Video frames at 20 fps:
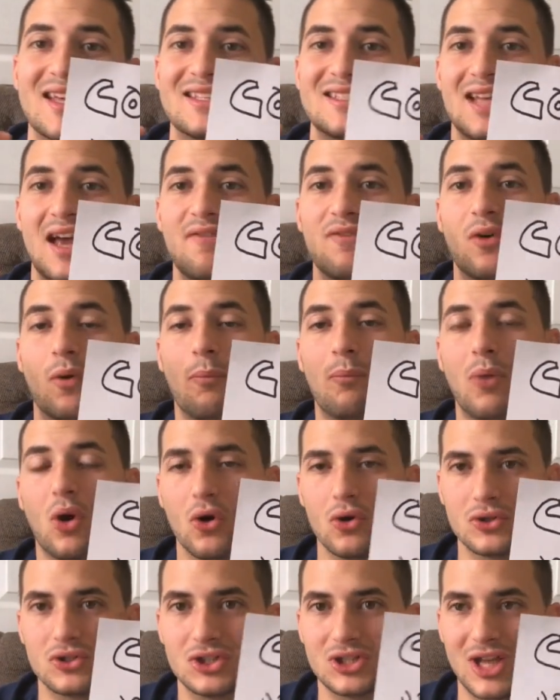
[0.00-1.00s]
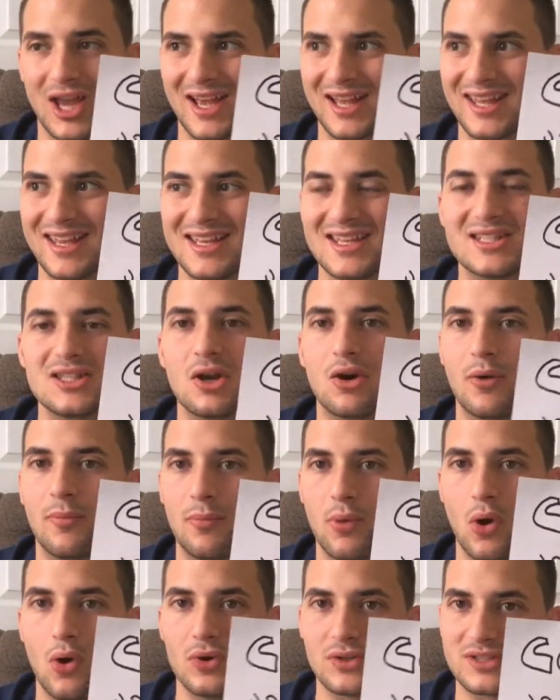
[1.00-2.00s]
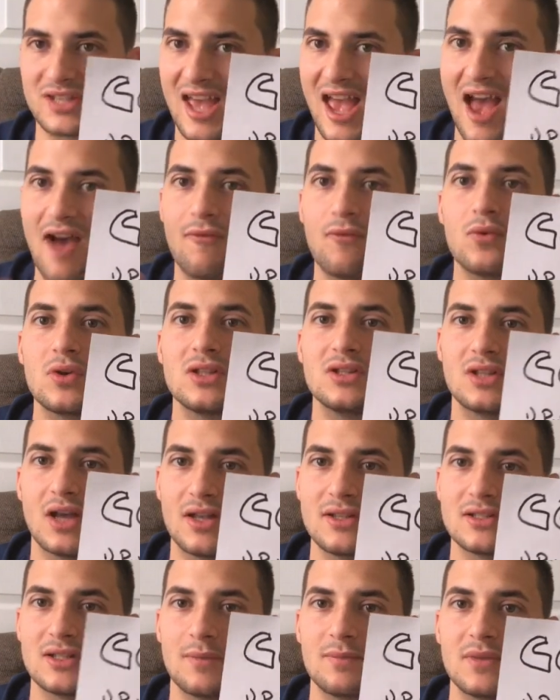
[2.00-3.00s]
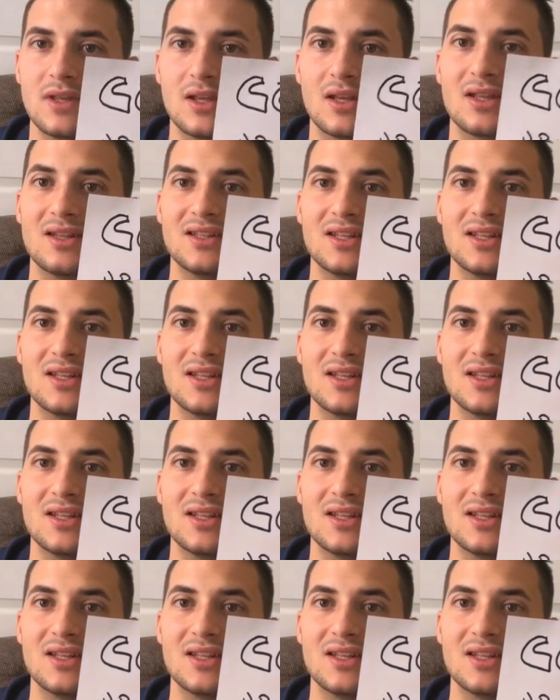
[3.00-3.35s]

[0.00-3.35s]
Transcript: it's time for a pulse check. Is there a pulse? Have we done something?